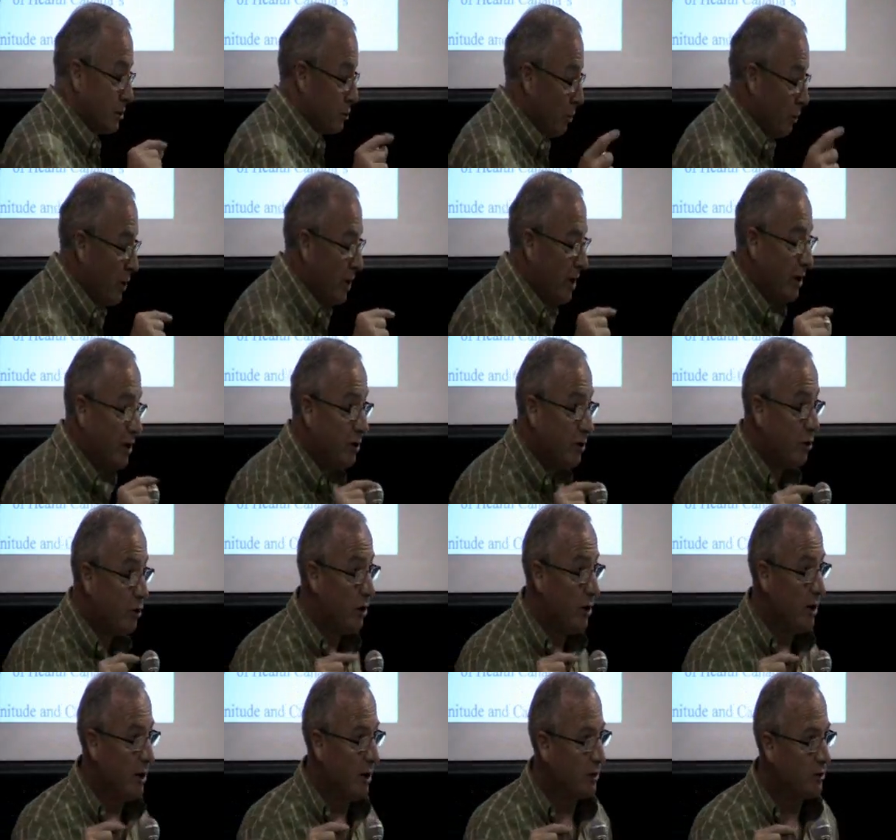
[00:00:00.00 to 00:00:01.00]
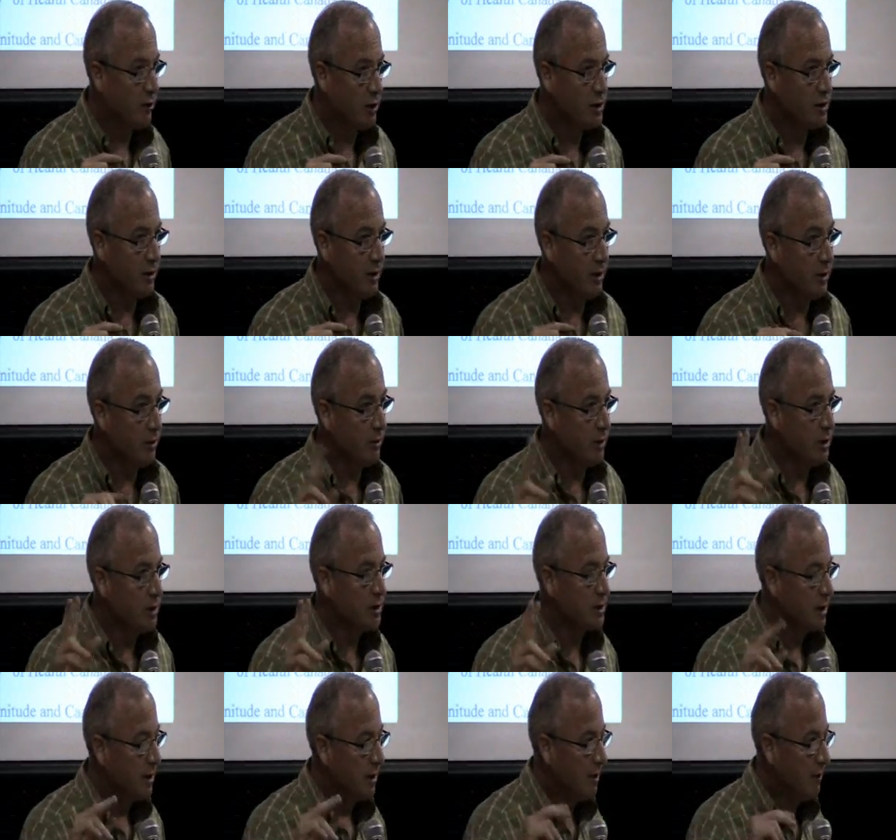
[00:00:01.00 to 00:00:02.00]
Because when we get into dirty electricity,
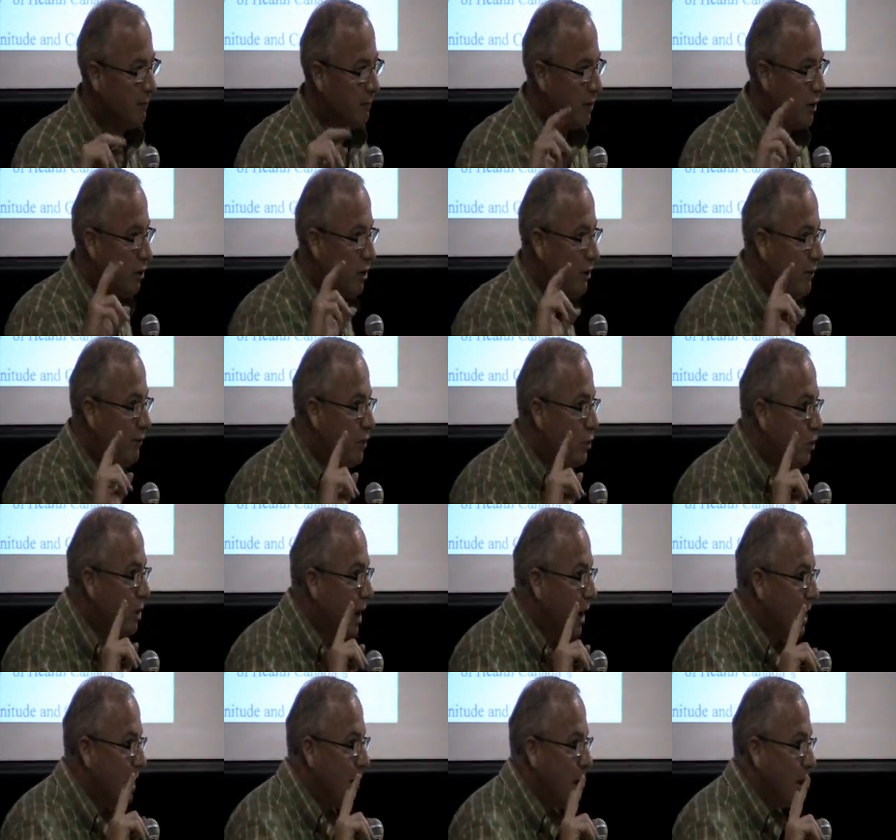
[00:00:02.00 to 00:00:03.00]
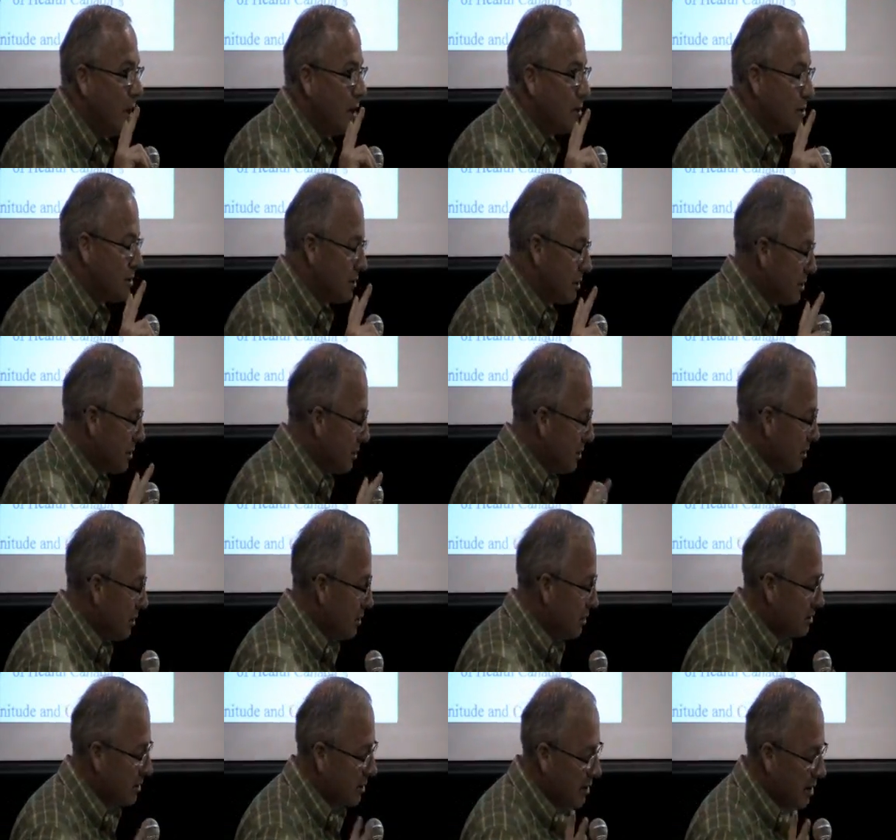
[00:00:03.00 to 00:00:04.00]
there is very few guidelines.
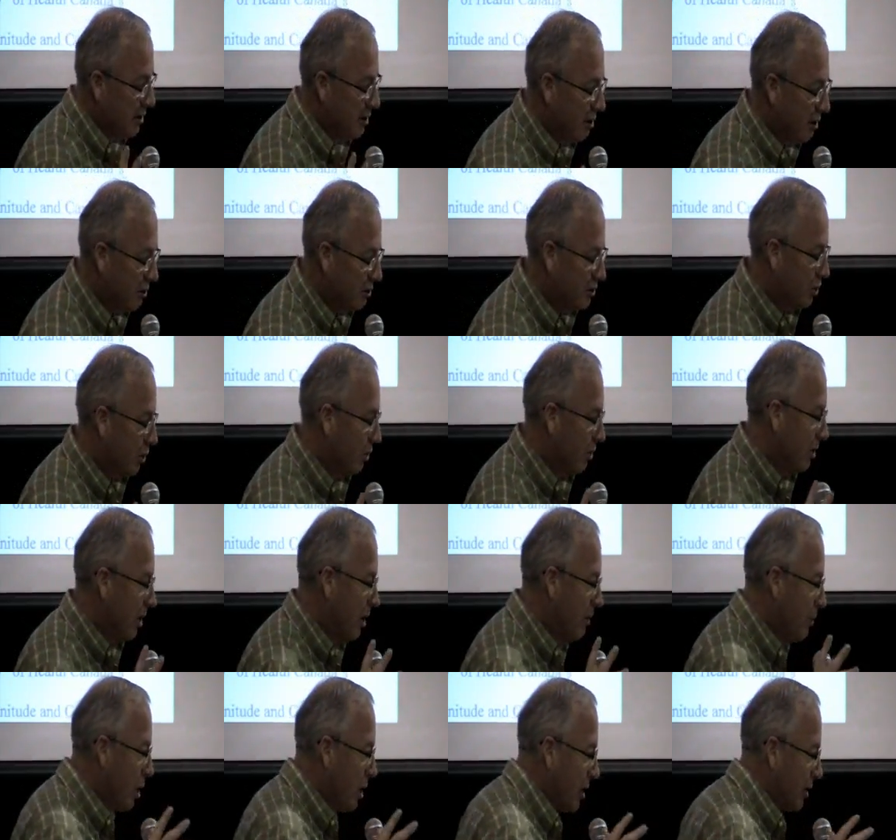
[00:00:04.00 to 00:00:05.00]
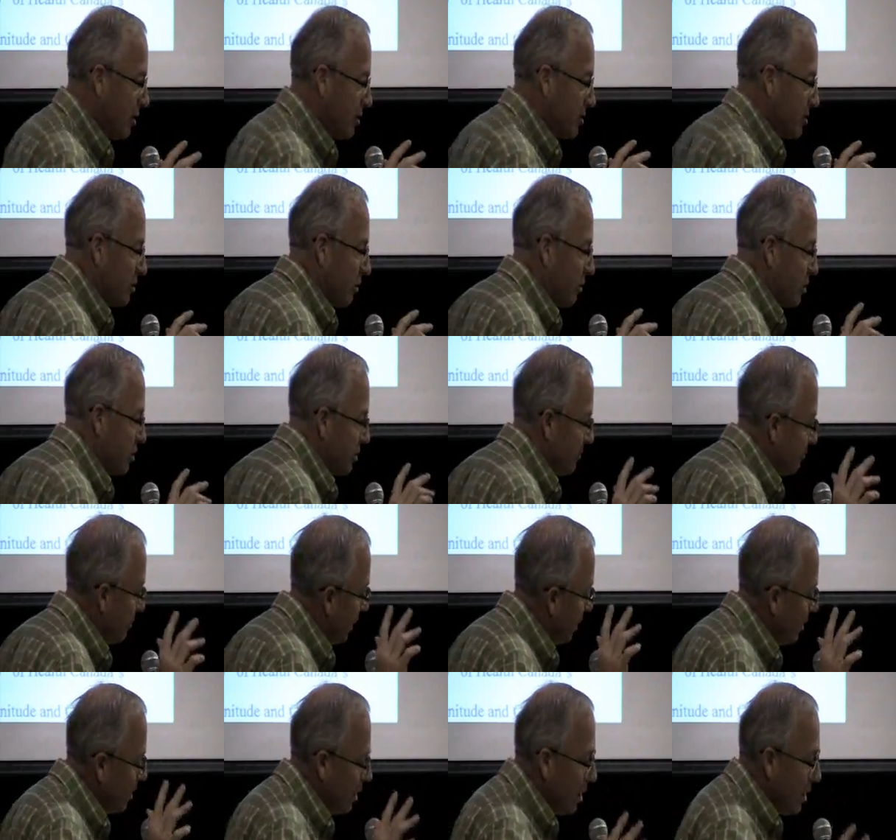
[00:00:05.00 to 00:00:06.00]
There's a thing called total harmonic
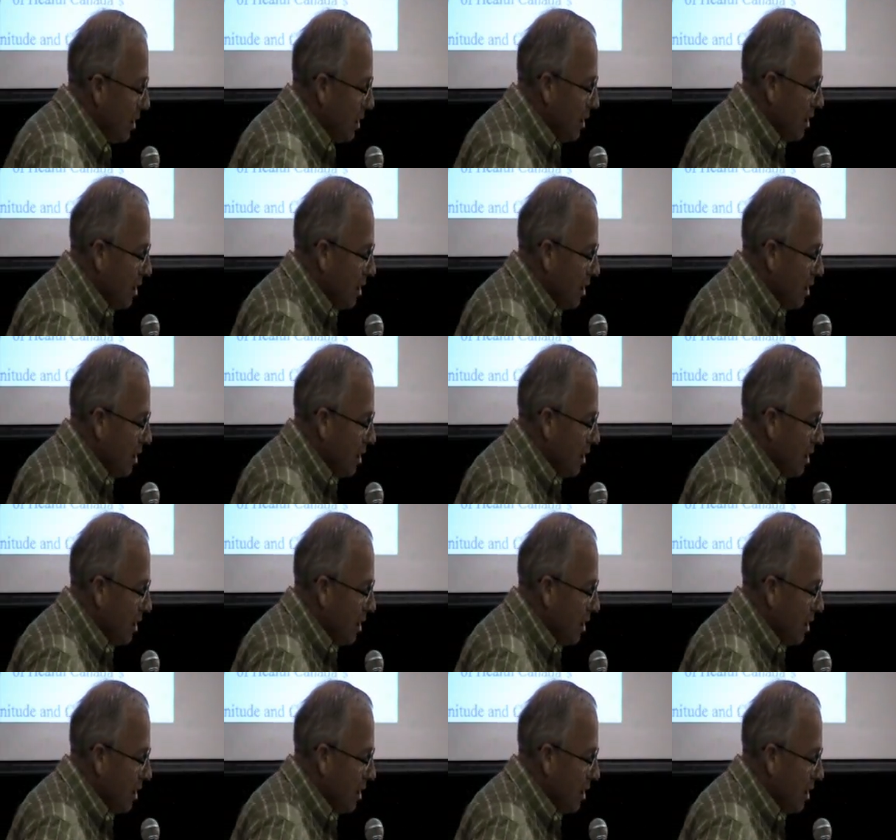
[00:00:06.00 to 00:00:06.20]
distortion.